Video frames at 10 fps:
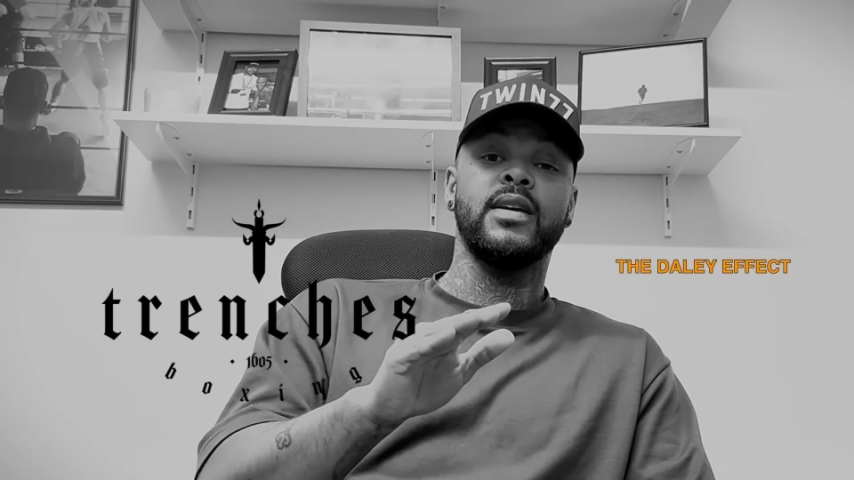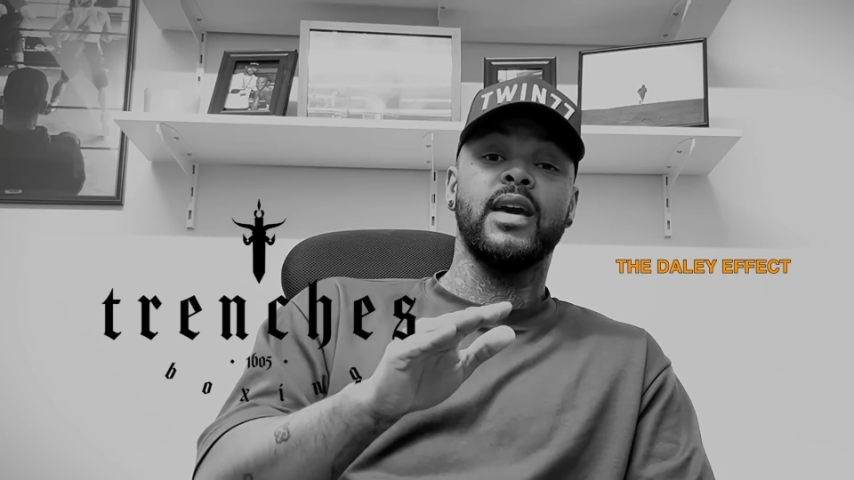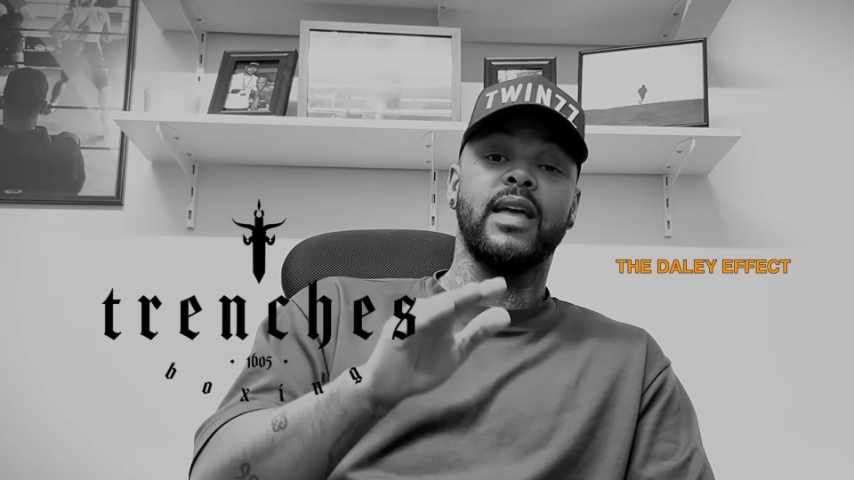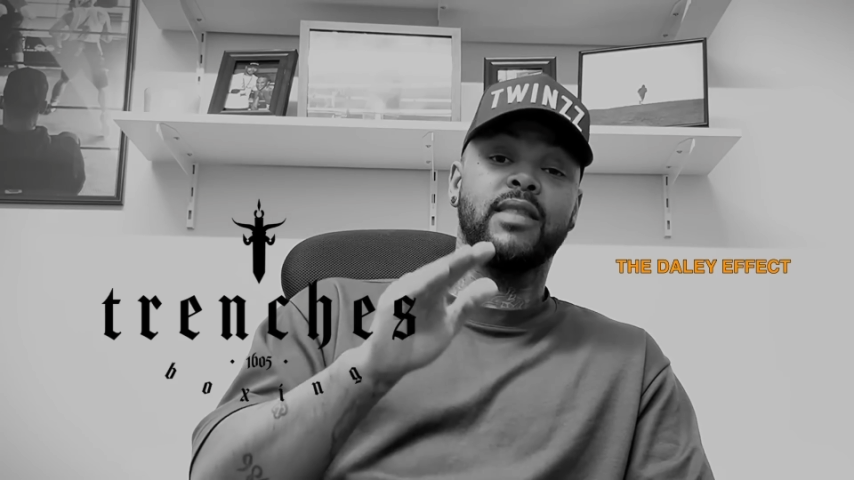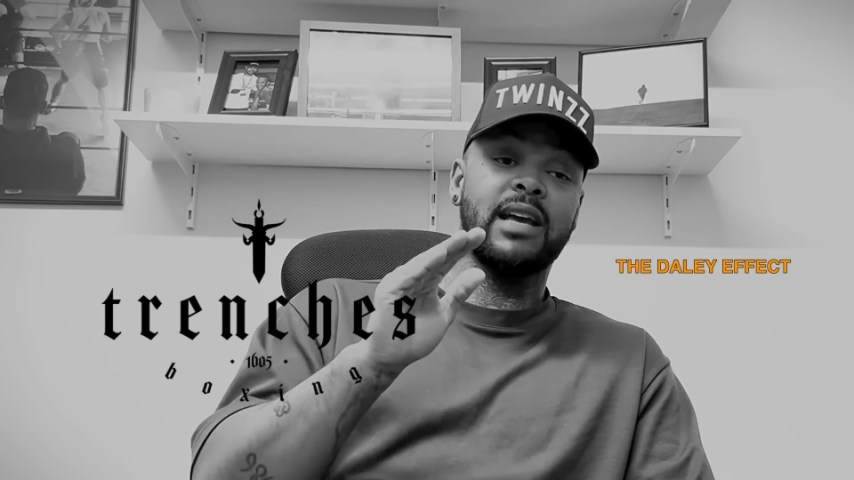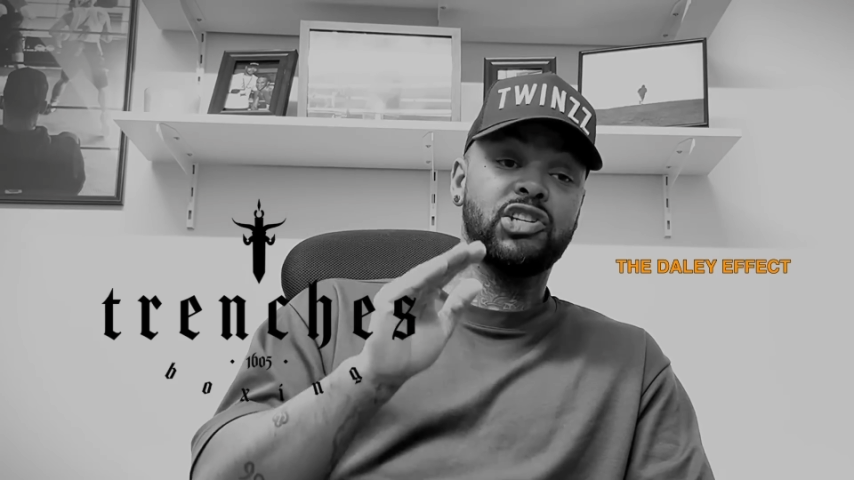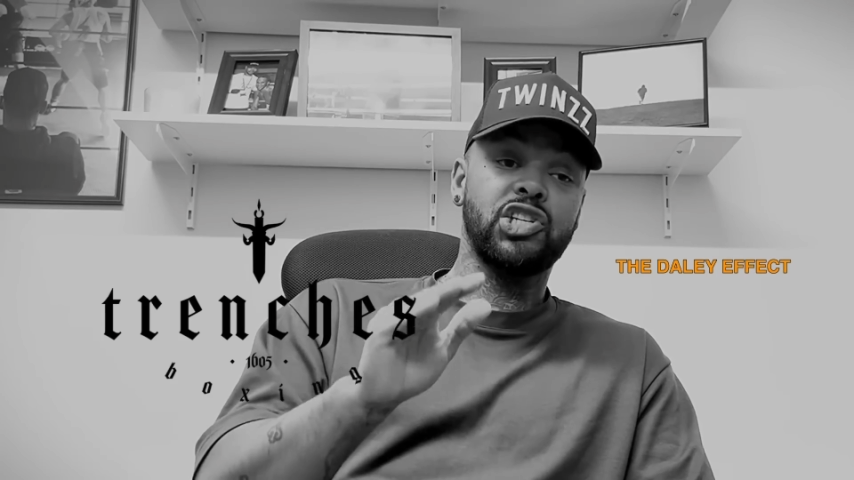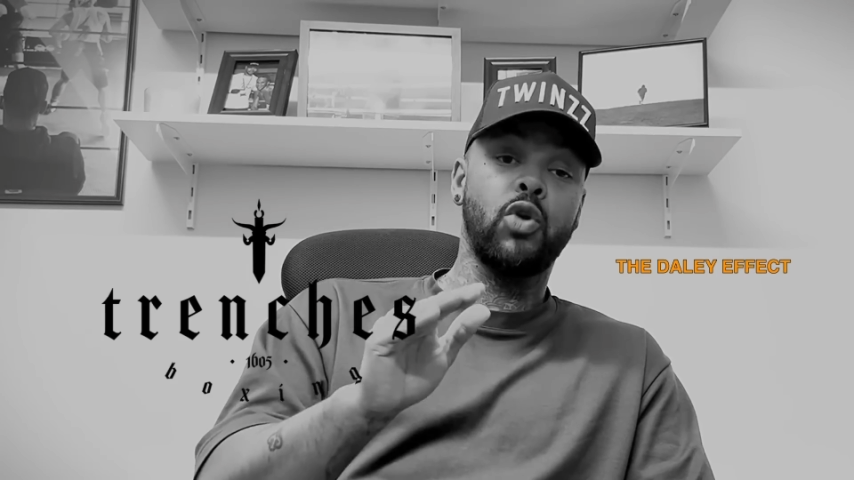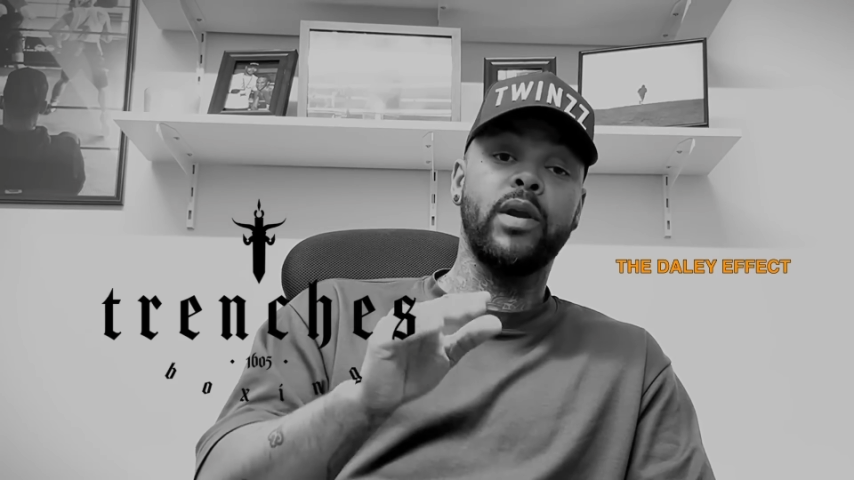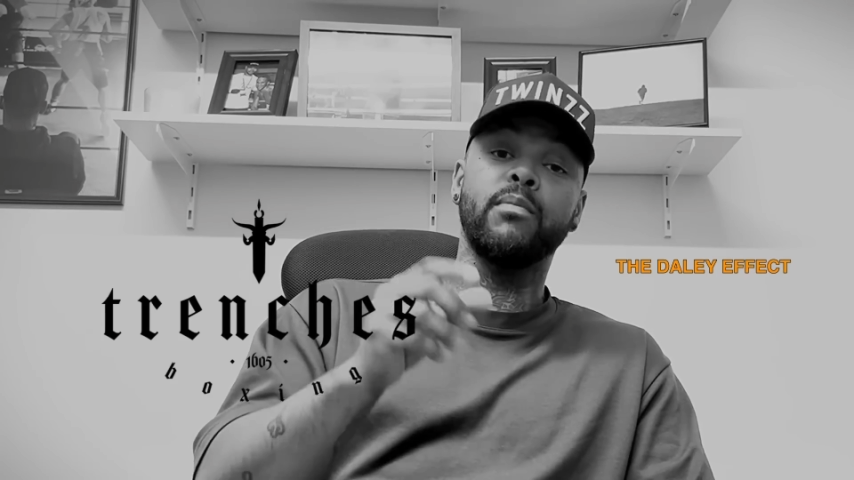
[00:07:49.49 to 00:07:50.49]
And that's
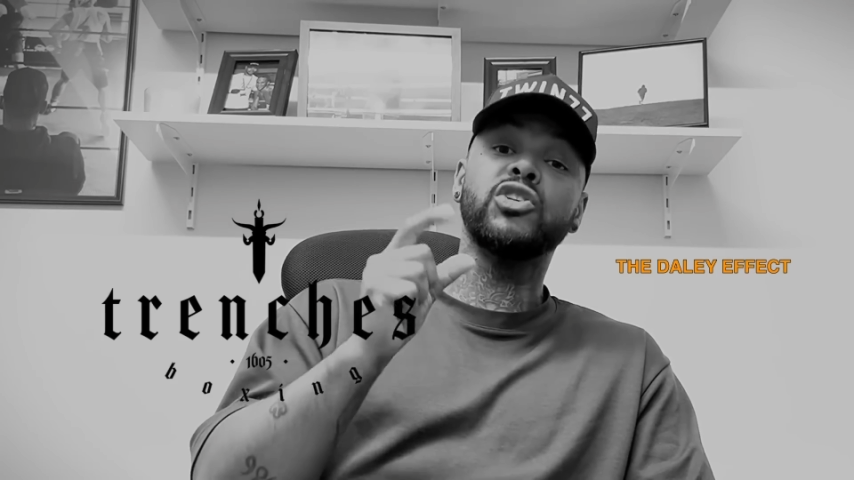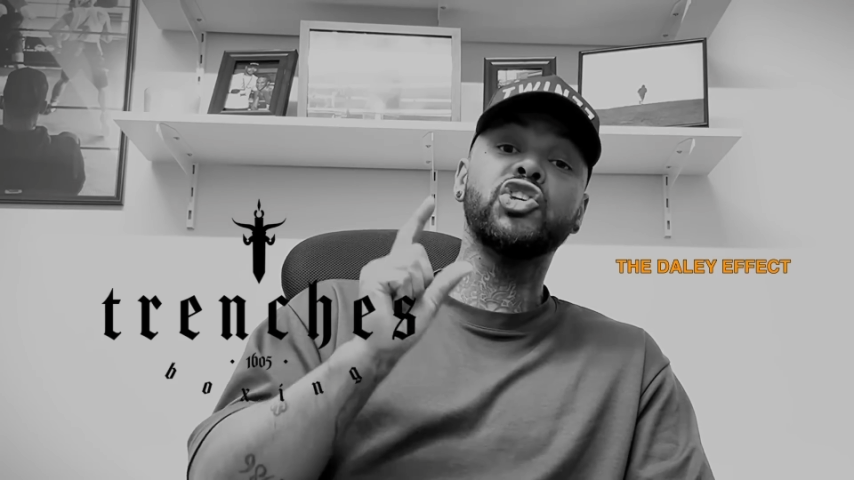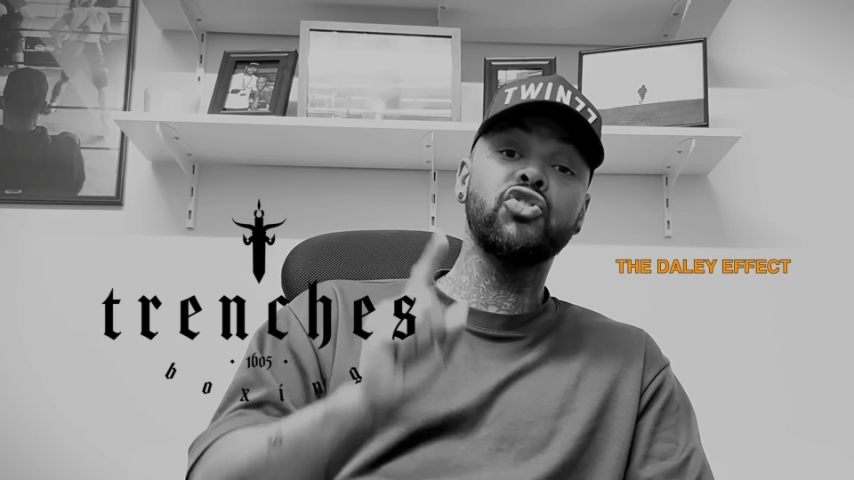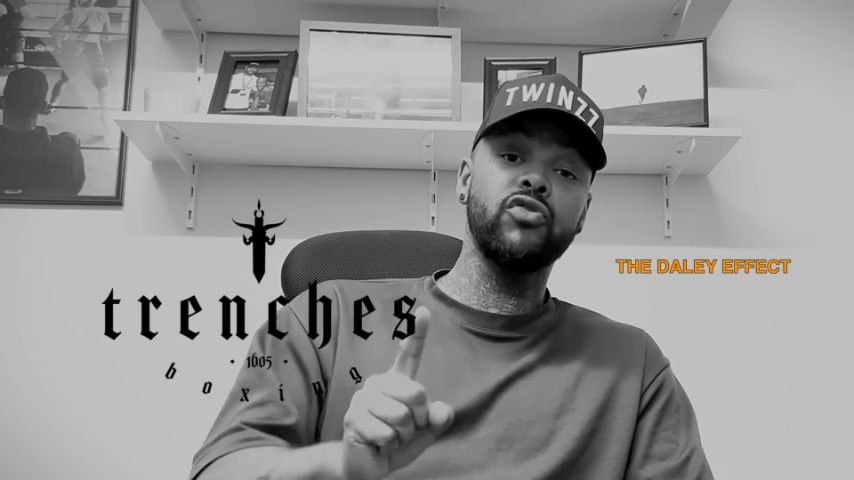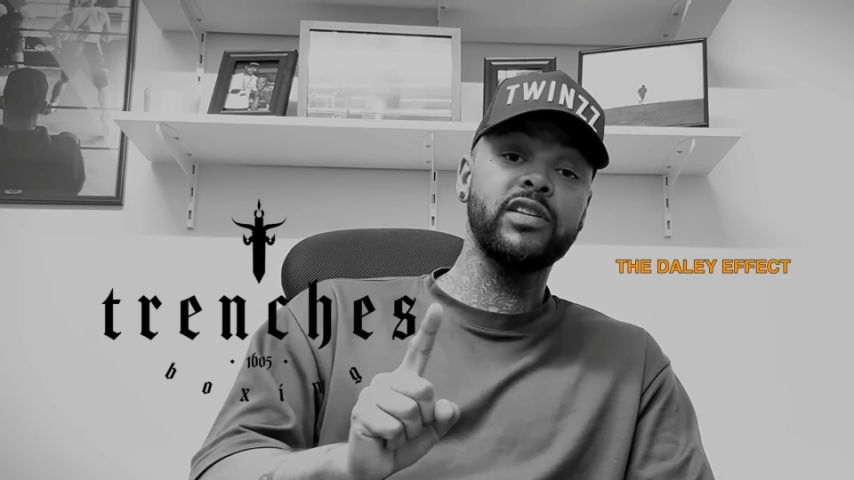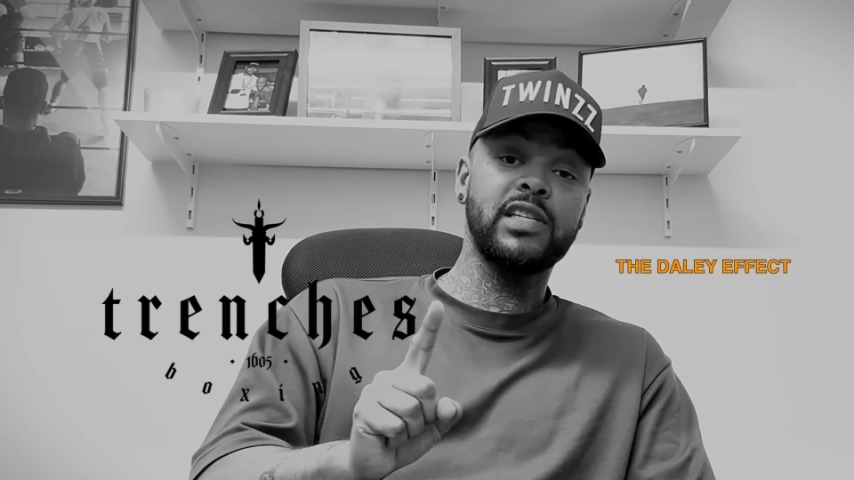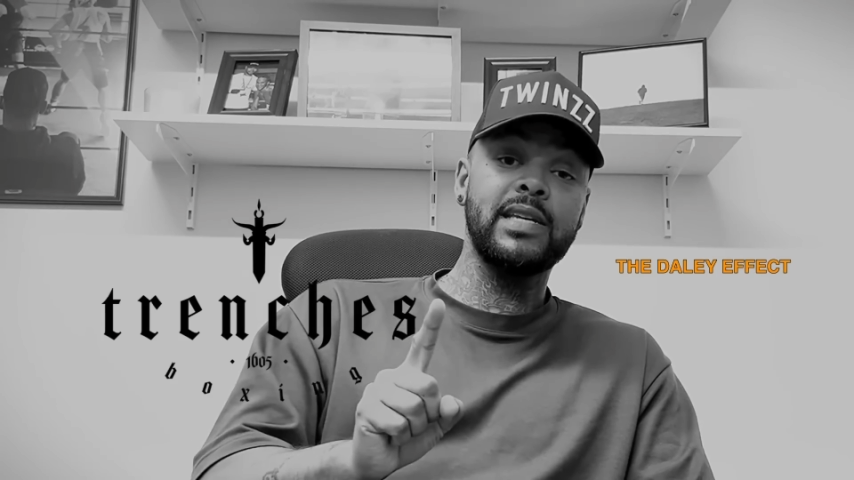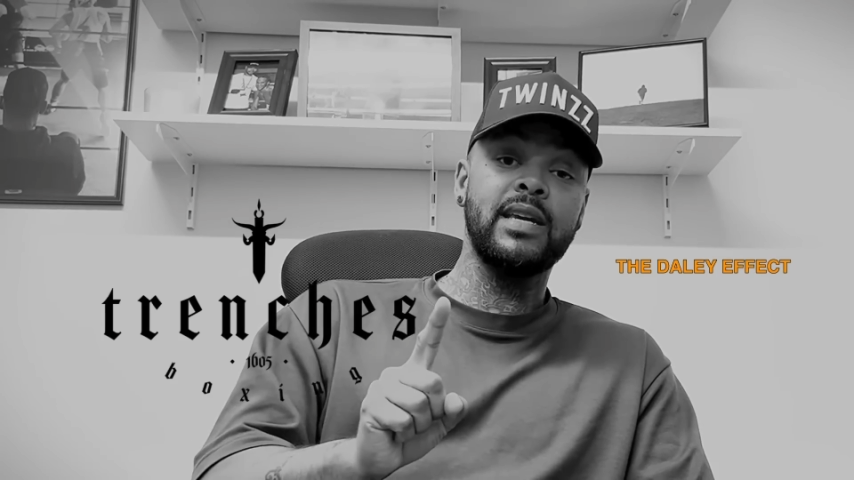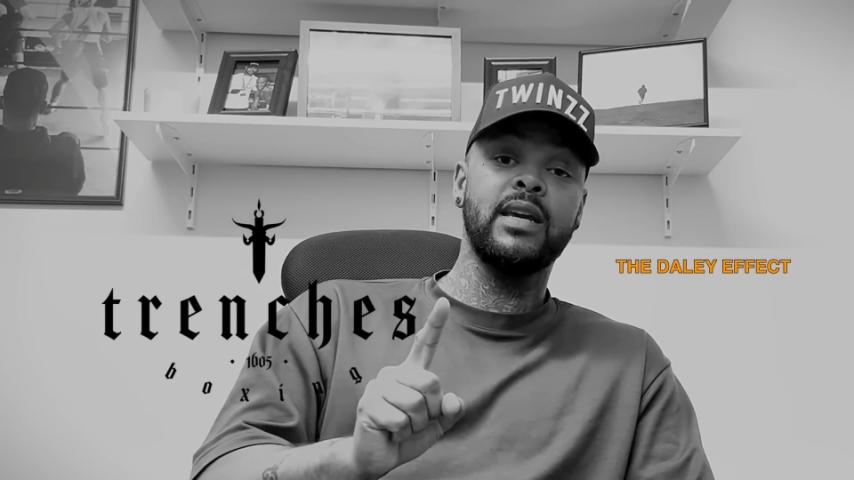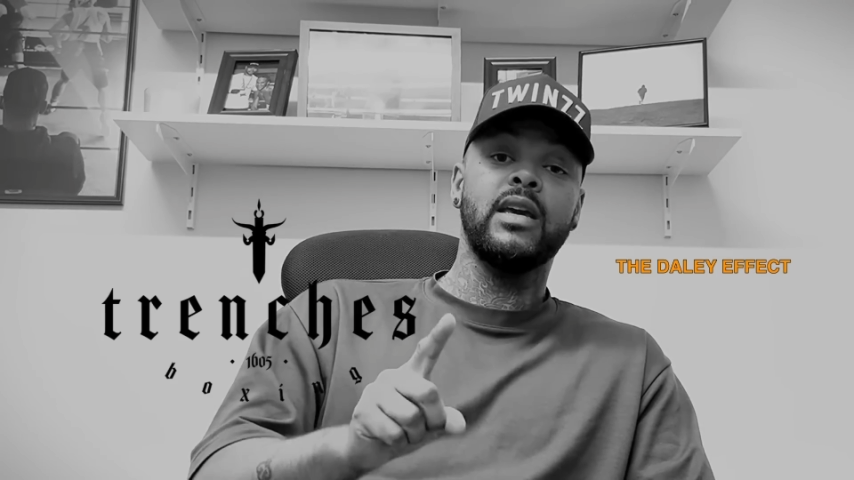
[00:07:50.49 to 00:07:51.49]
showing
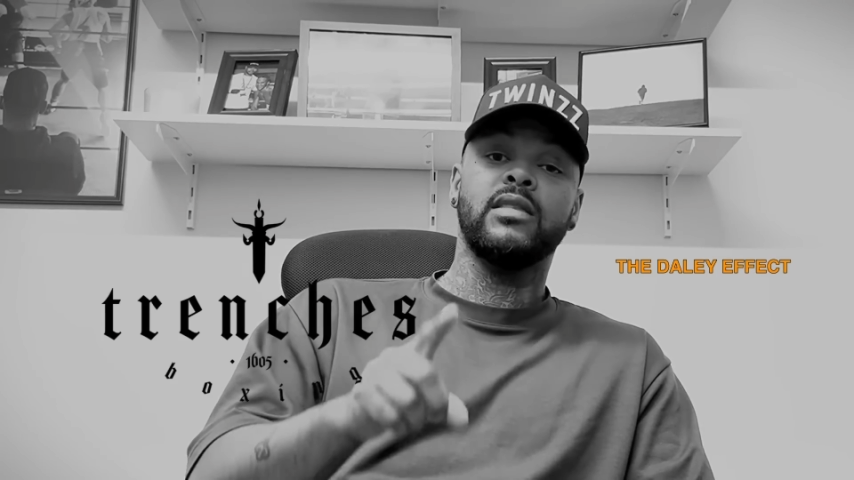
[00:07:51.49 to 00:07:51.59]
maturity,